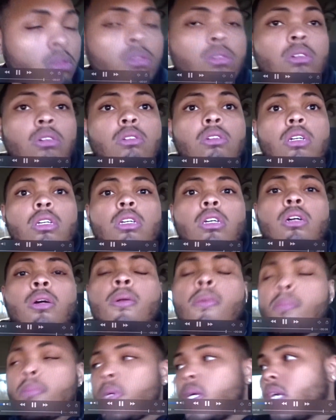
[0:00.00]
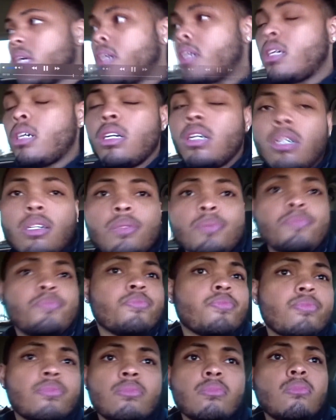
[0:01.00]
okay, yeah, but yeah, um,
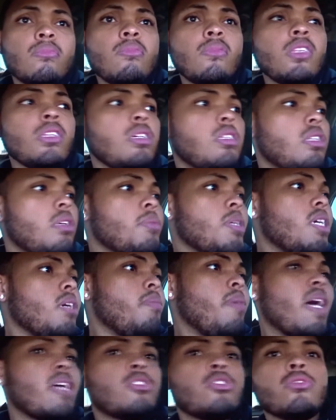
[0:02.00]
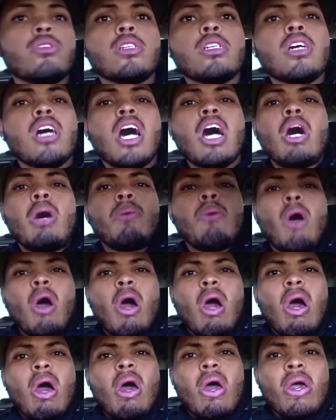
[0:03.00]
let me get back to it.
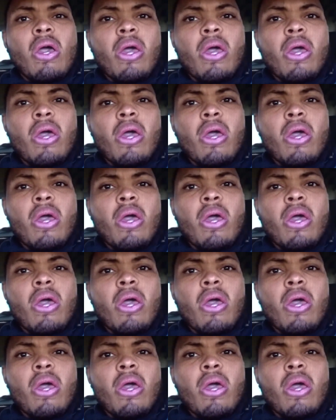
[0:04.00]
Bye.